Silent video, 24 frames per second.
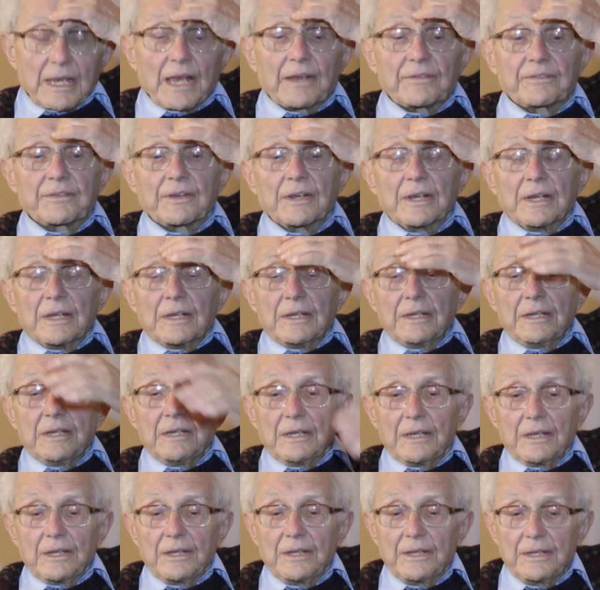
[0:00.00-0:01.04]
Yes,
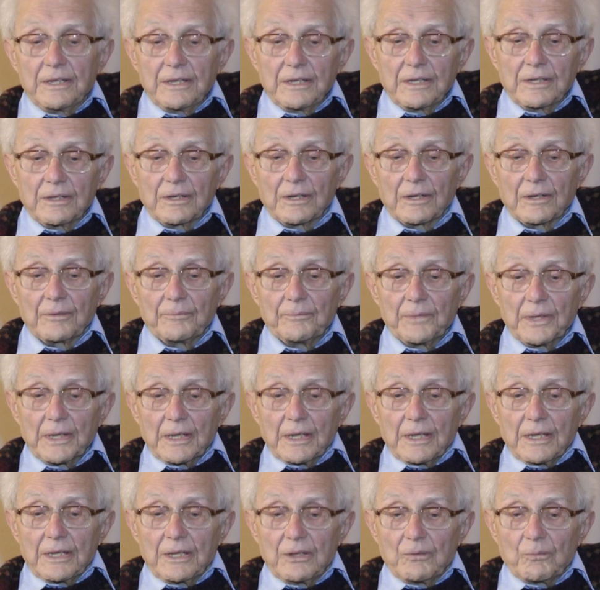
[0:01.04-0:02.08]
he
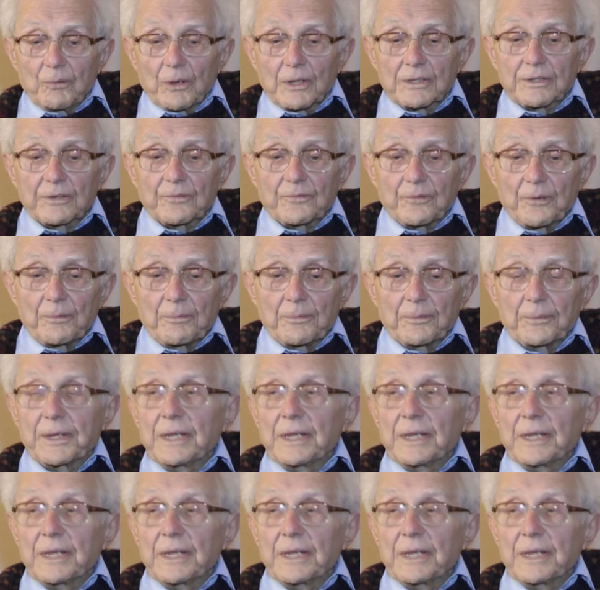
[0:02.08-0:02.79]
wanted from